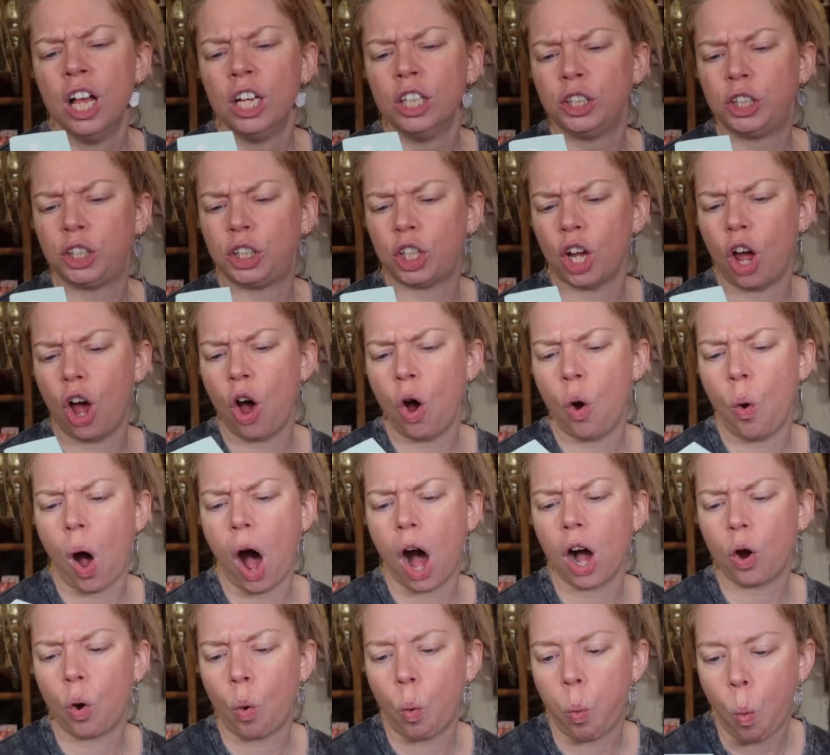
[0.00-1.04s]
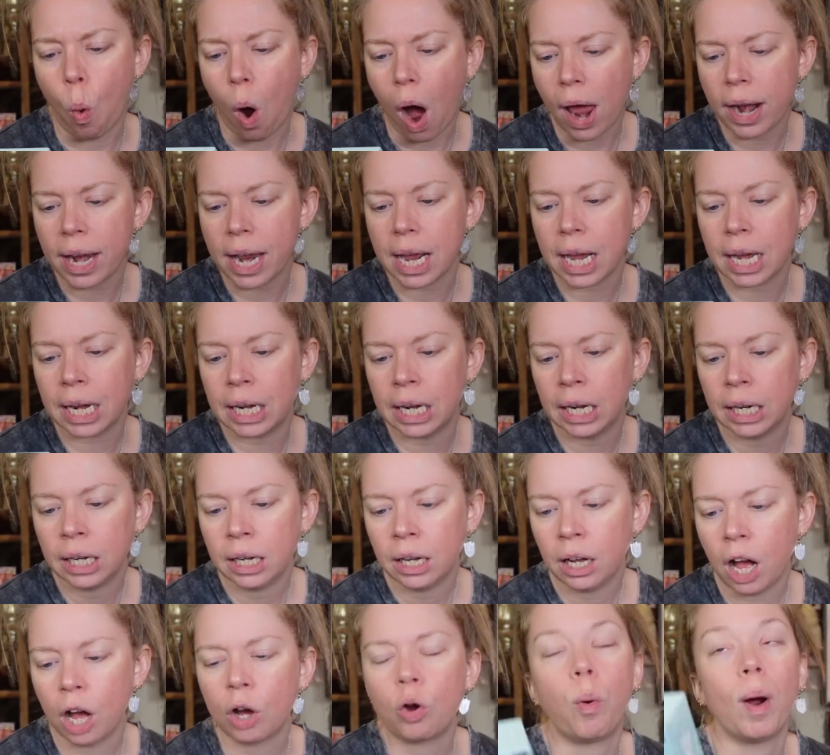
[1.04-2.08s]
So
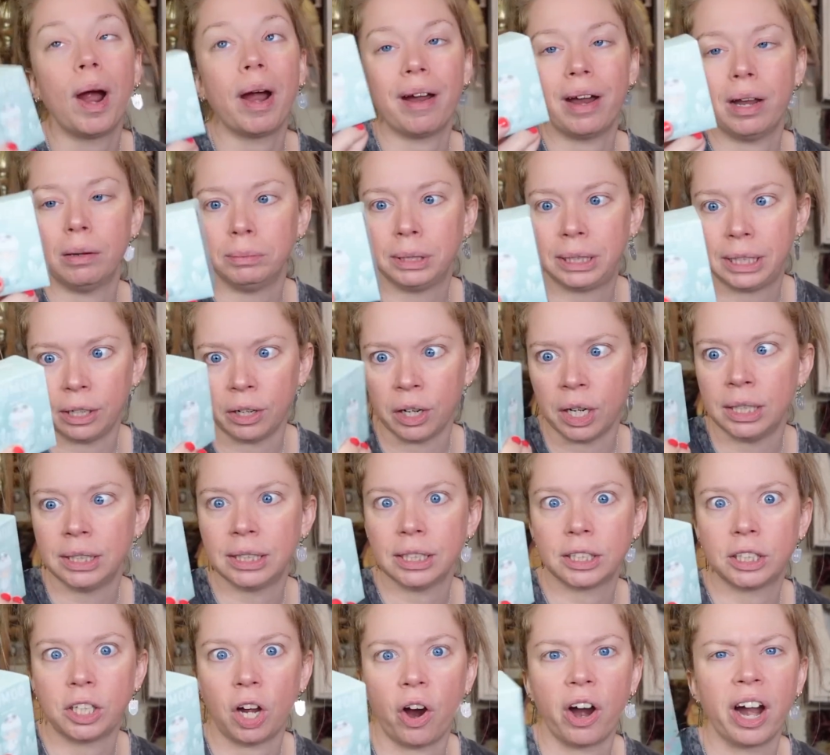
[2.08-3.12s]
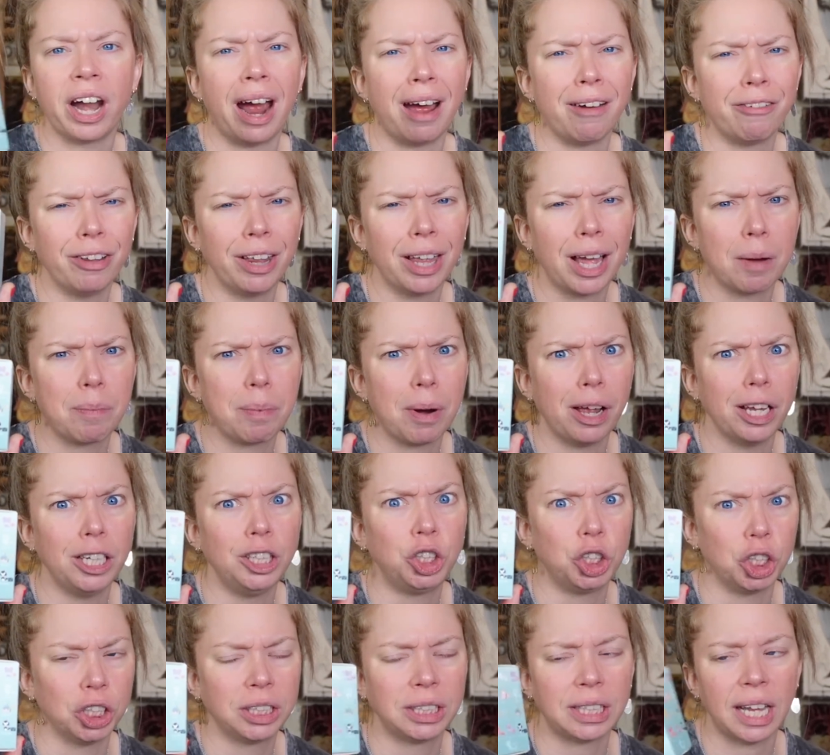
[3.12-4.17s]
Aquarium series, sorry, I feel like I probably
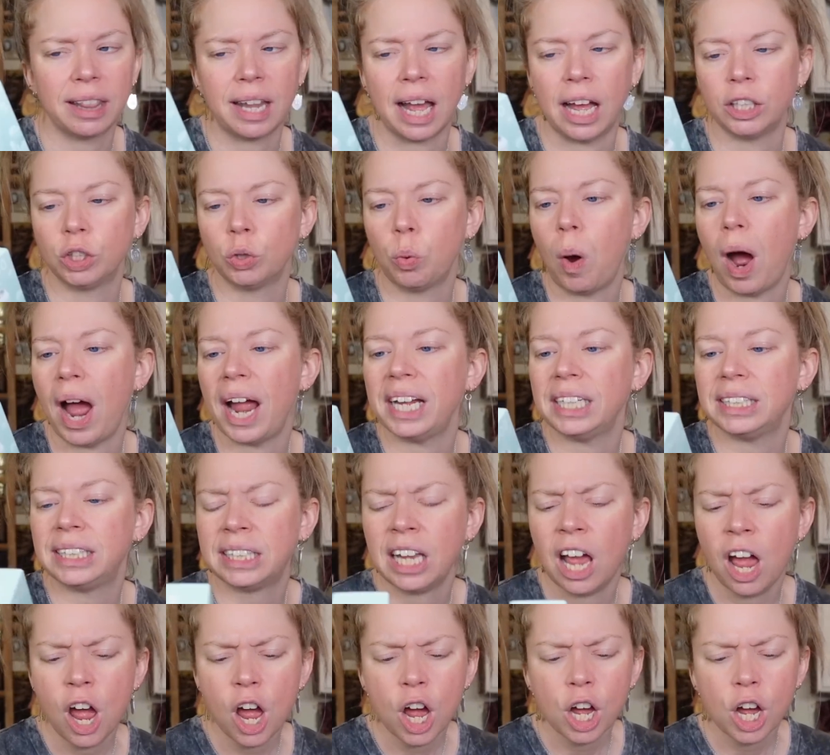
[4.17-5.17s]
just said that twice.